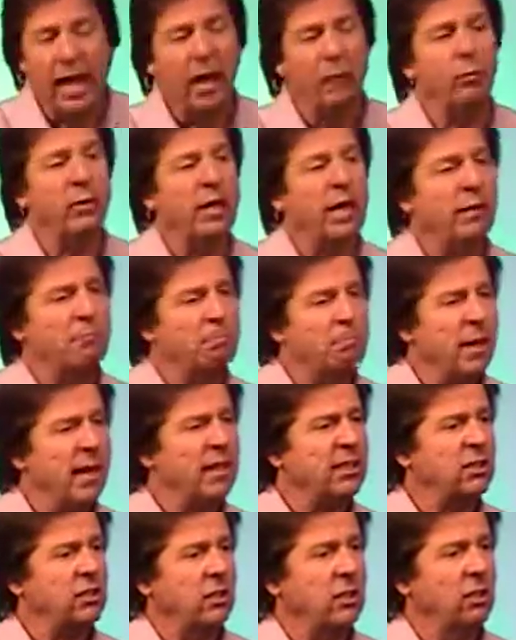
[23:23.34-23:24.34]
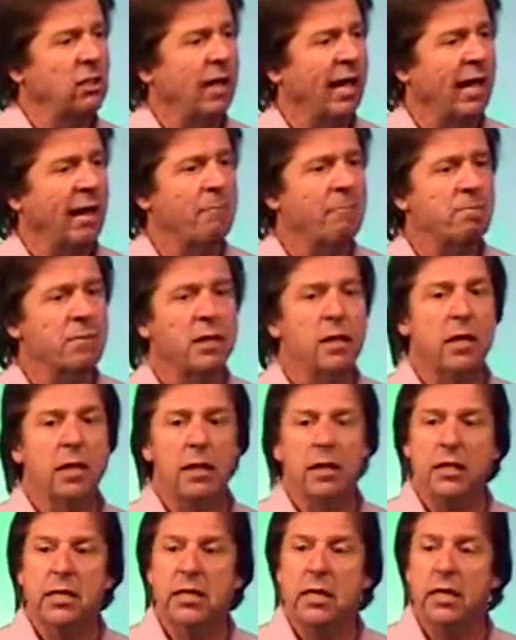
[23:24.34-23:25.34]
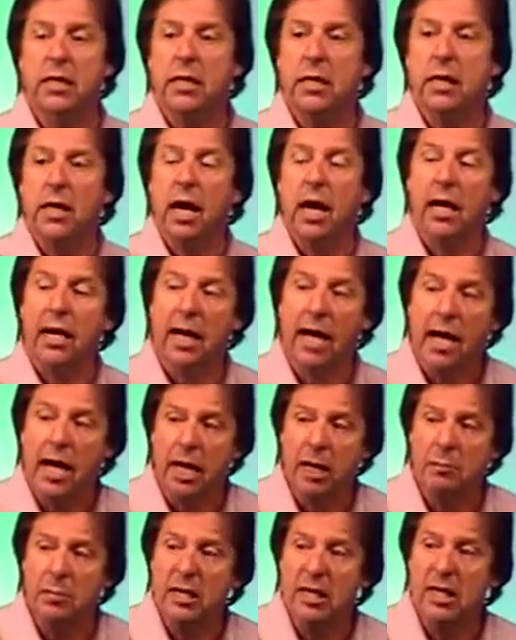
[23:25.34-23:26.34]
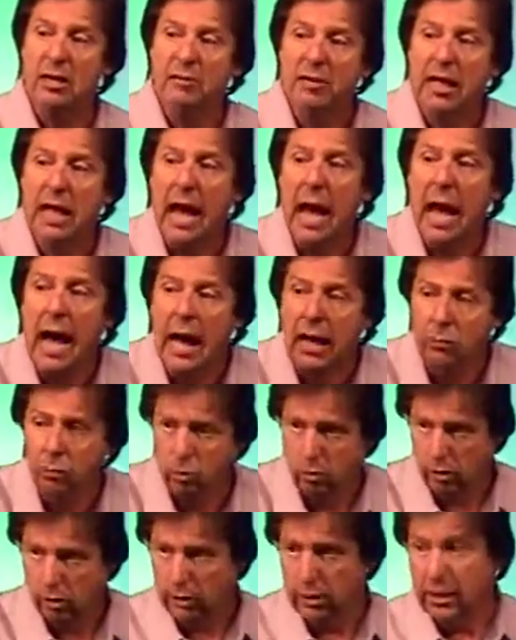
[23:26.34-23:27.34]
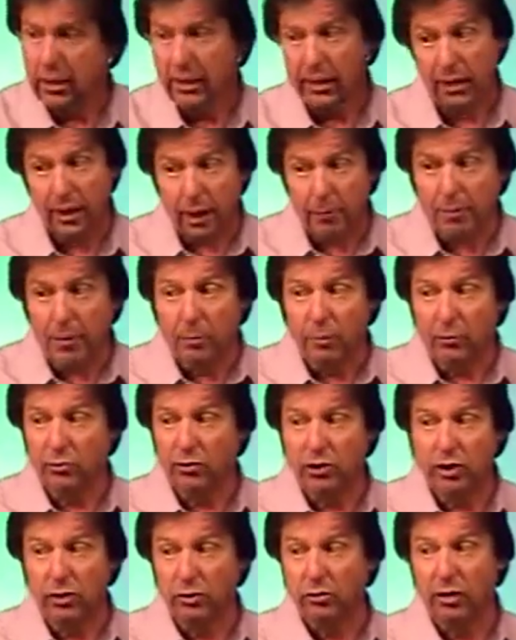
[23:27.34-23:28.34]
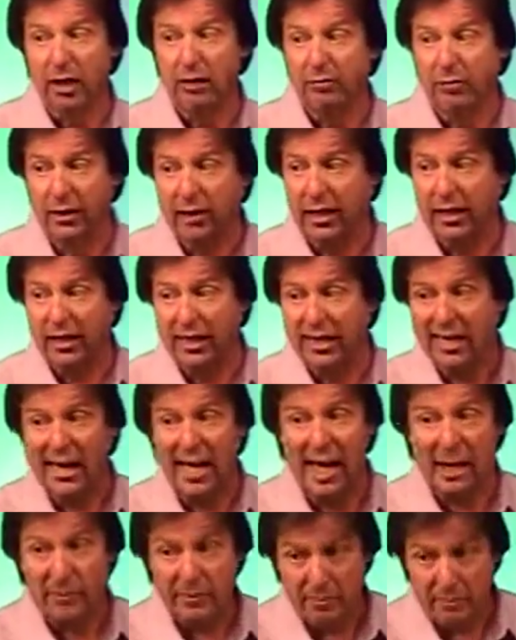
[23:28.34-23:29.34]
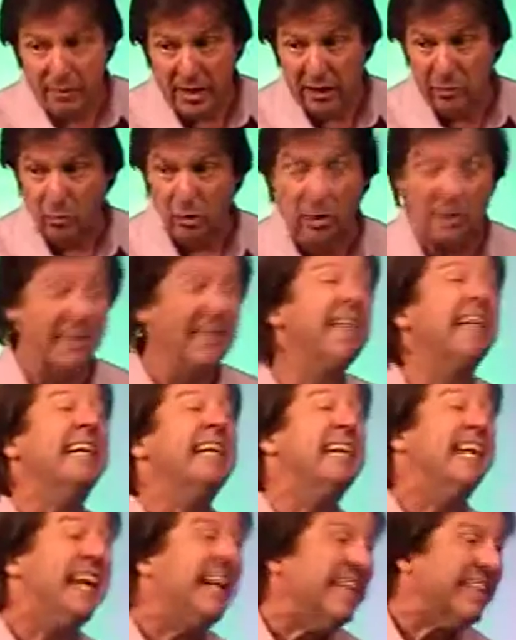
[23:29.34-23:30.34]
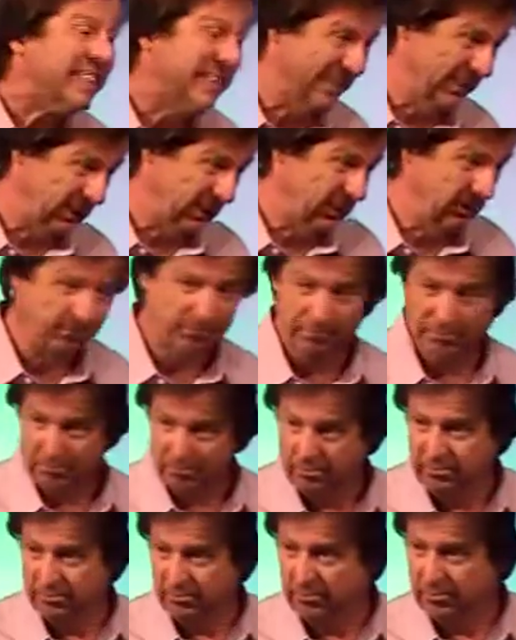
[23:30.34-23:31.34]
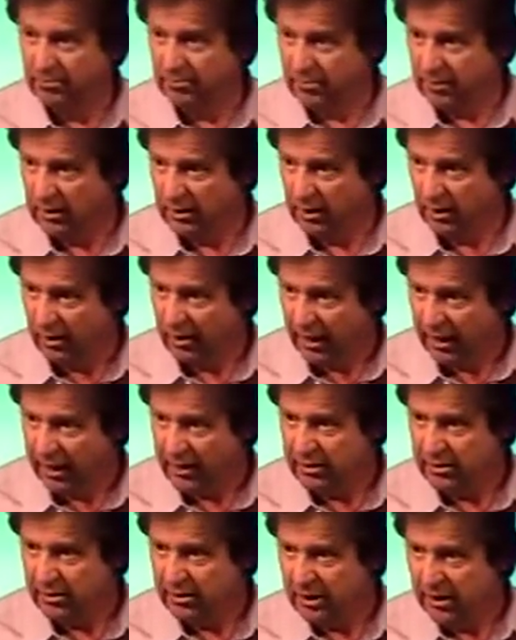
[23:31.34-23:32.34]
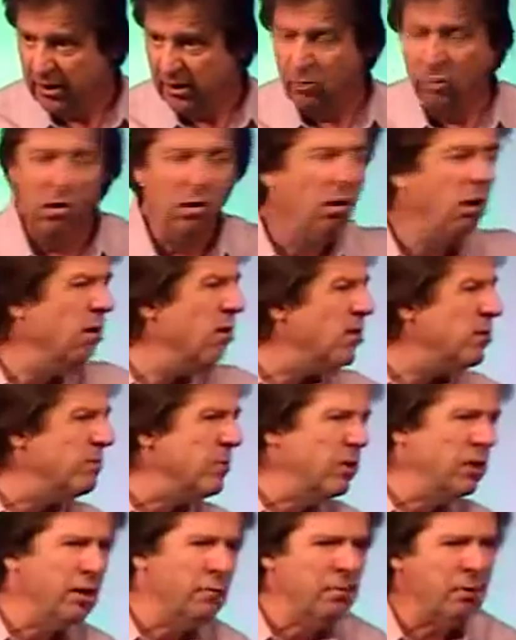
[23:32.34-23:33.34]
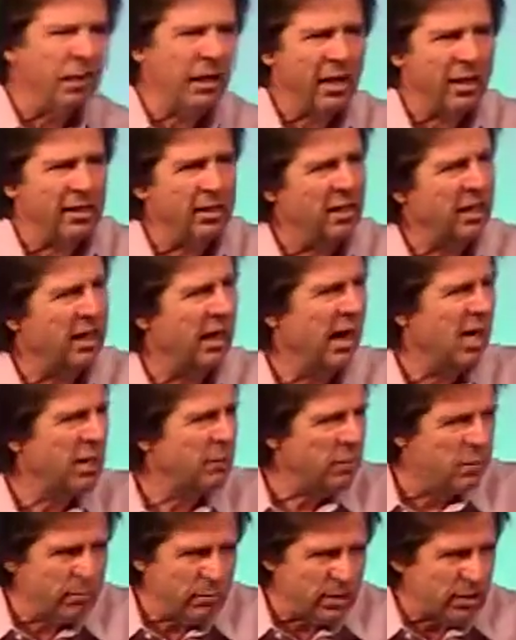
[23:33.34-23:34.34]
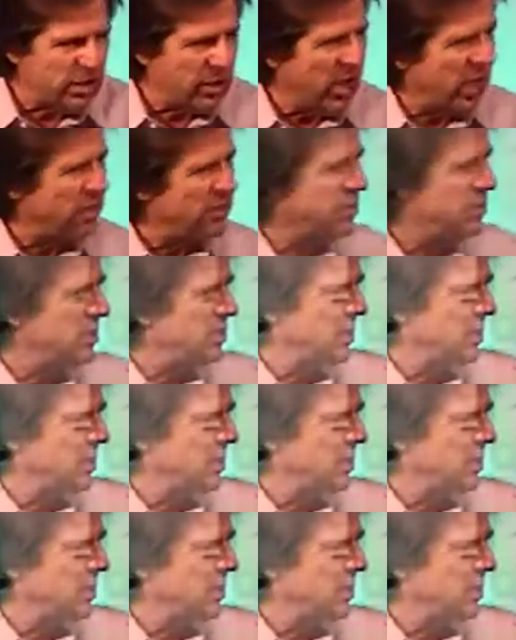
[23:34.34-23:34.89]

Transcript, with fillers: and we had best learn how the economy of God works. Now, a lot of people are still trying to figure out how the economy of men works. It doesn't. All right? We're always manipulating the economy, massaging the